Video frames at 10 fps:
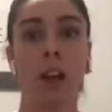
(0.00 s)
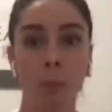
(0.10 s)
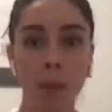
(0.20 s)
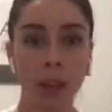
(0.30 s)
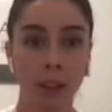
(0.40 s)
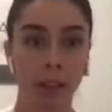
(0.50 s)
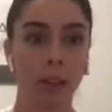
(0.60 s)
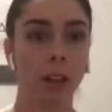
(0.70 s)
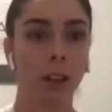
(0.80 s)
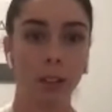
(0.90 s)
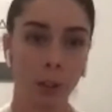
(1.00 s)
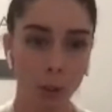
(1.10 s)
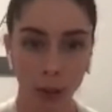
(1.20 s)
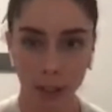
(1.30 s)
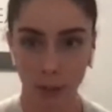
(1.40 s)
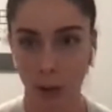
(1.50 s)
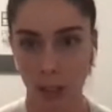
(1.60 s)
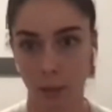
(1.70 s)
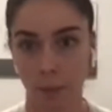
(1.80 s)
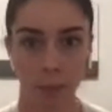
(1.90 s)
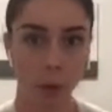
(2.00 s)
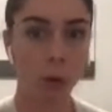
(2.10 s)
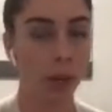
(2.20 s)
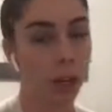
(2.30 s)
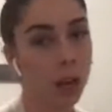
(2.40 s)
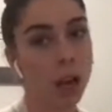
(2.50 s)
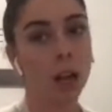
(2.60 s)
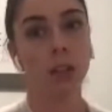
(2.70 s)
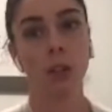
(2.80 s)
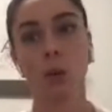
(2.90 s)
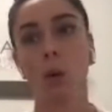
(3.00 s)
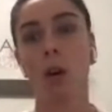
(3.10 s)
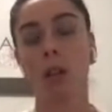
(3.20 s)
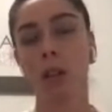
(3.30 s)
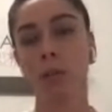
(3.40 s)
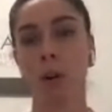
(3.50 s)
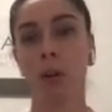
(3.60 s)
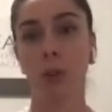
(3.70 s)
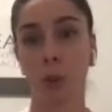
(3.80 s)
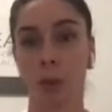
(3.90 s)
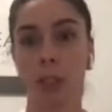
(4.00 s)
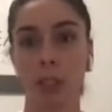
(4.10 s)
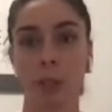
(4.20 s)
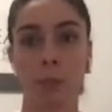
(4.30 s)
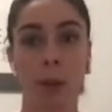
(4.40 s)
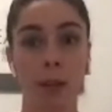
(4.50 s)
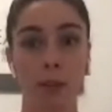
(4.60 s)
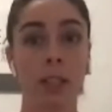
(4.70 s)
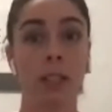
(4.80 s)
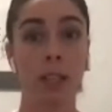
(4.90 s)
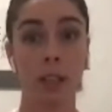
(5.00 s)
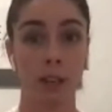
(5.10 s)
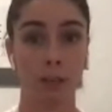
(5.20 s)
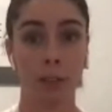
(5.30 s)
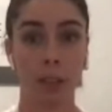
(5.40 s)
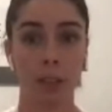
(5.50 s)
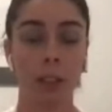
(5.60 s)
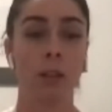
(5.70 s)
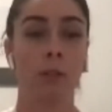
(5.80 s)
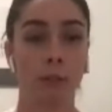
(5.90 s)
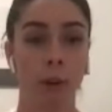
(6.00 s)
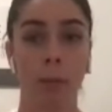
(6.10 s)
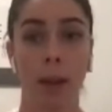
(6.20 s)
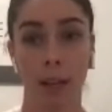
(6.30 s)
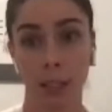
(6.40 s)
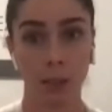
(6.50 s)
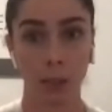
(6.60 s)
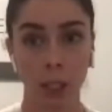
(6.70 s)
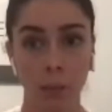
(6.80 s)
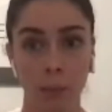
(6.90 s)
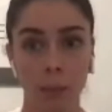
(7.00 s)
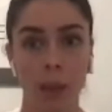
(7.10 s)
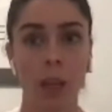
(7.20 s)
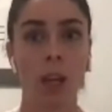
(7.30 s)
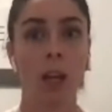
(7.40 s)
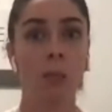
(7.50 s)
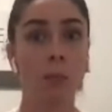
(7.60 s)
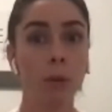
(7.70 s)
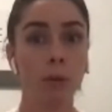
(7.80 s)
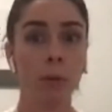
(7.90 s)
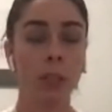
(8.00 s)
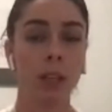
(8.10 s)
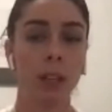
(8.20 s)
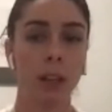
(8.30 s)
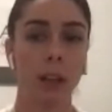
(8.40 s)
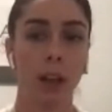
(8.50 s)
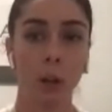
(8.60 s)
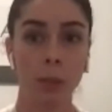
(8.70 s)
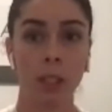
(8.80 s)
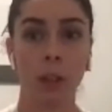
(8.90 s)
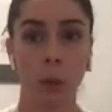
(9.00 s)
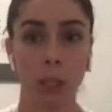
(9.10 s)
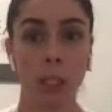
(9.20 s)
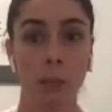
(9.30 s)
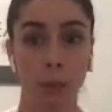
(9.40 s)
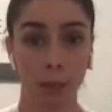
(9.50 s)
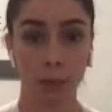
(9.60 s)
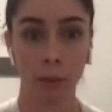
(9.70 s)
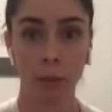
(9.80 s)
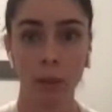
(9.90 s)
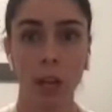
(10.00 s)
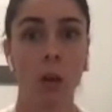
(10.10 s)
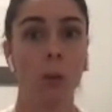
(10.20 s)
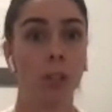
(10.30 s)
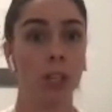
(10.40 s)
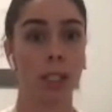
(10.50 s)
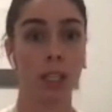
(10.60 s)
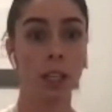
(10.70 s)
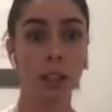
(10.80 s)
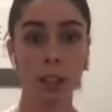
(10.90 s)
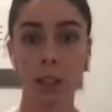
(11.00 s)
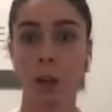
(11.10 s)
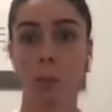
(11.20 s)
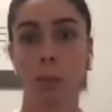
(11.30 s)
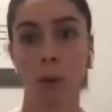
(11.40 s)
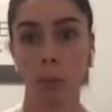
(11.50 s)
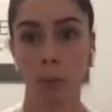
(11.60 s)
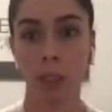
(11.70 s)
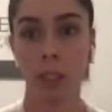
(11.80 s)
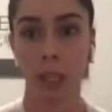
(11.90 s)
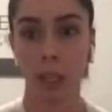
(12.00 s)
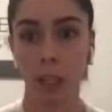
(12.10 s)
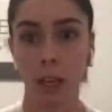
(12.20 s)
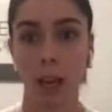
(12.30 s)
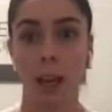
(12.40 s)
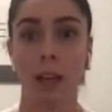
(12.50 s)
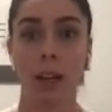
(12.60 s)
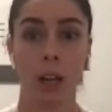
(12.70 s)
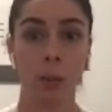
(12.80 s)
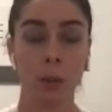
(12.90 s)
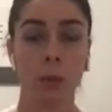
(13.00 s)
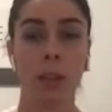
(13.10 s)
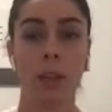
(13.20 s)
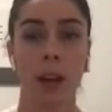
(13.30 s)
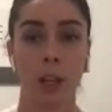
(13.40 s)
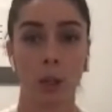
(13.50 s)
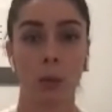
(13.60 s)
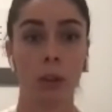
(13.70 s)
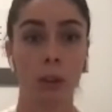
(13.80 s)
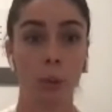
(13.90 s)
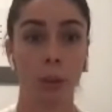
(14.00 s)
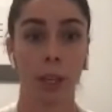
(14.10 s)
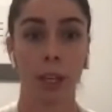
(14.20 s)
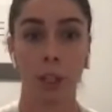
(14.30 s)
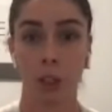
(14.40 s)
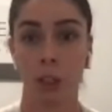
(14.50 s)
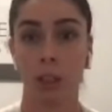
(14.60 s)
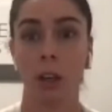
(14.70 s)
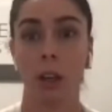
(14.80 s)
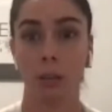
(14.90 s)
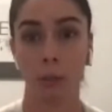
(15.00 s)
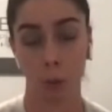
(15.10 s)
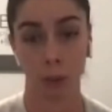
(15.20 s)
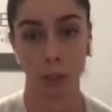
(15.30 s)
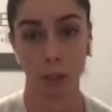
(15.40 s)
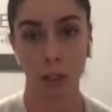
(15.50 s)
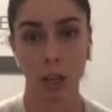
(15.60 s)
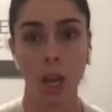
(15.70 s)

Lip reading: Myth, you guys are awesome. Okay. So all of our joints benefit significantly from activity. Movement helps increase blood flow, which has healing properties in it, and it helps with the natural lubrication of joints.